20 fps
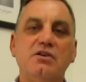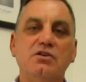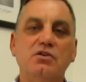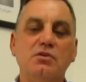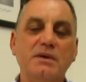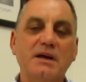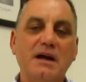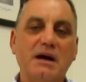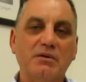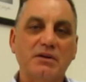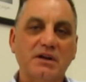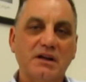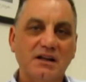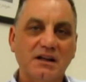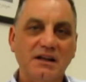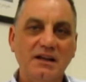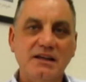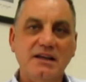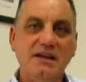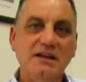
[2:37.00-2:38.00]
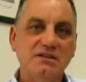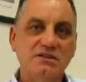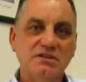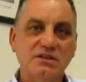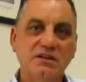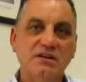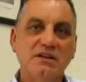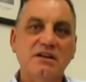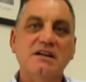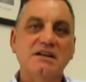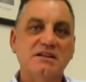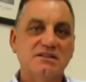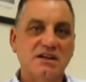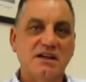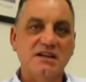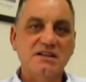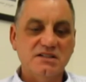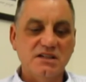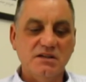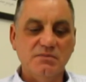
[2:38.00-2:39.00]
You'll be able to click into,
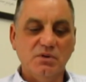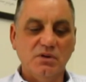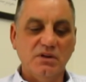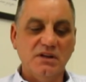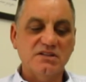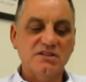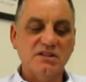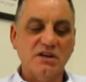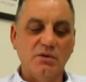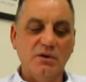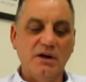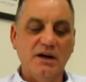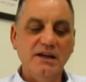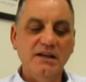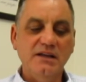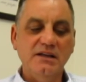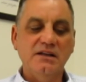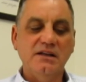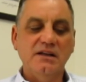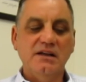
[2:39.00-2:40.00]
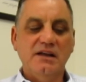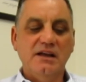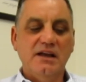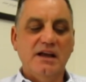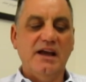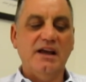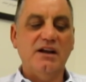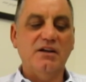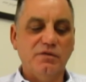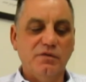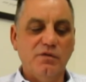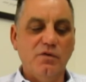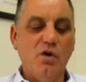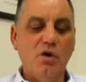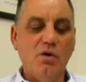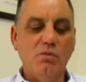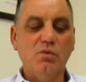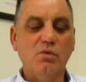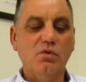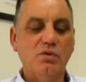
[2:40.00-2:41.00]
say, simple SOA, and a
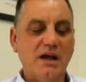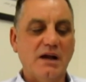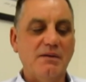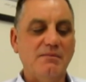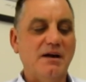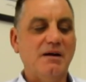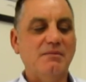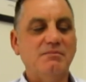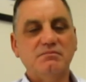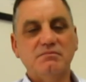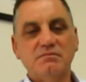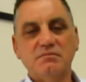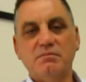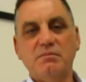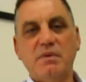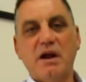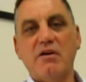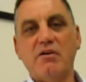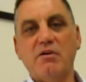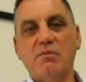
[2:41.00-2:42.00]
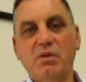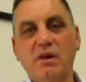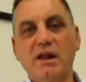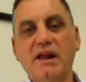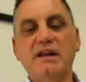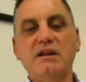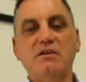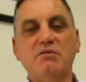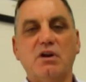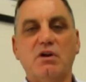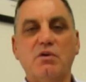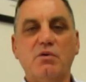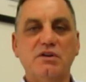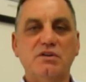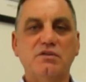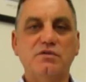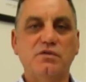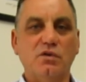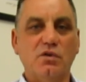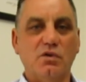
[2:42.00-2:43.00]
form will come up, paraplanning
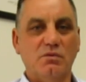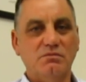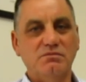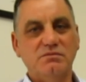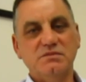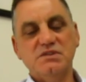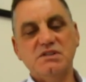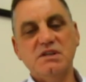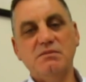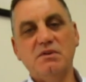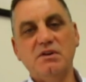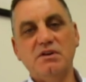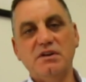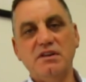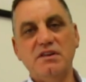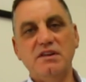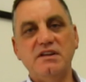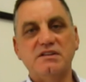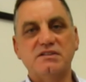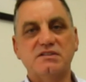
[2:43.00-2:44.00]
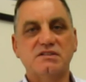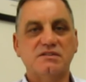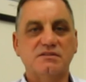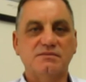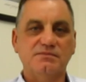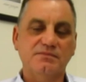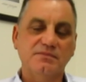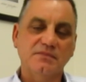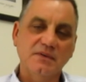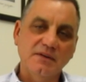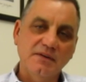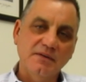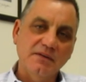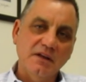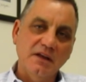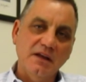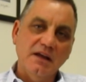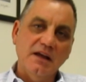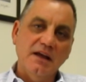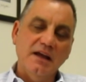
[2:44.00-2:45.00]
request form, similar to this.
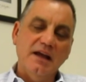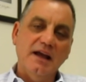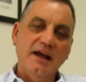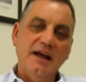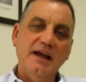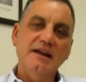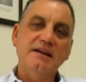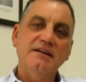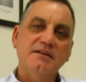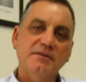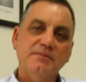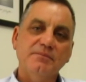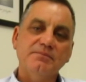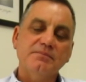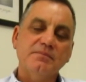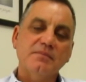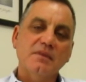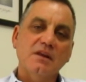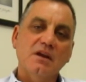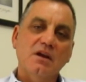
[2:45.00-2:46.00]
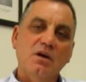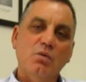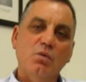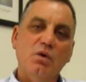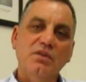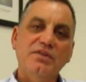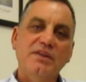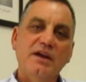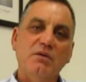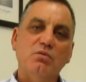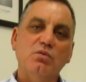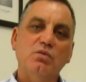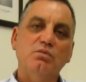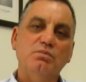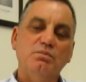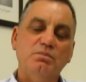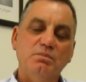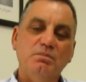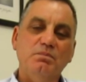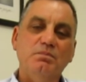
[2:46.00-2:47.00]
And what that will
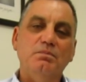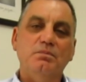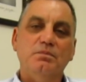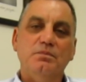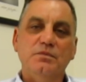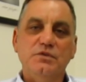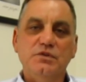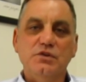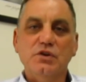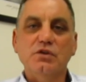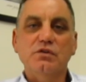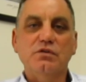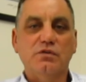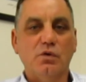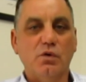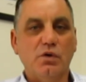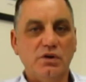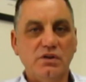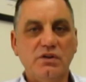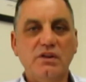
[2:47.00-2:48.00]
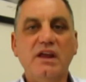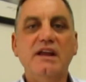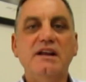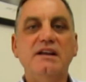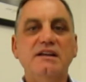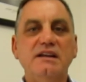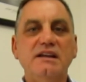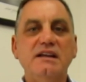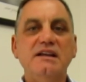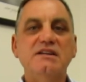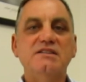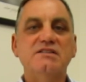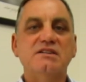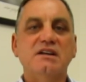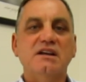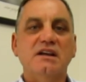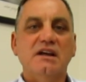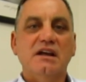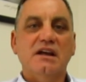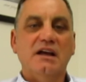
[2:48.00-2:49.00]
do for you then is
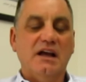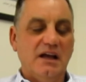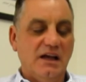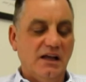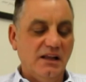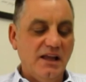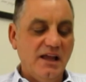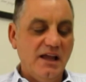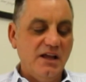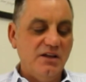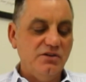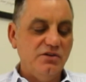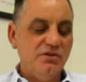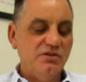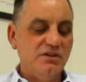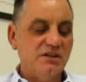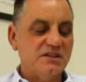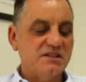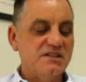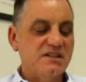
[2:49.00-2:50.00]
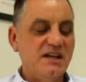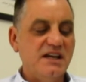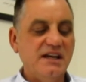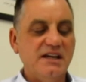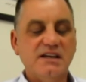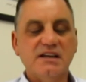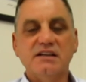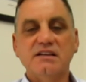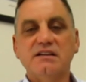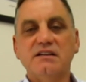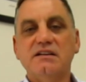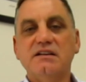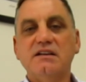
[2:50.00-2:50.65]
allow you to tick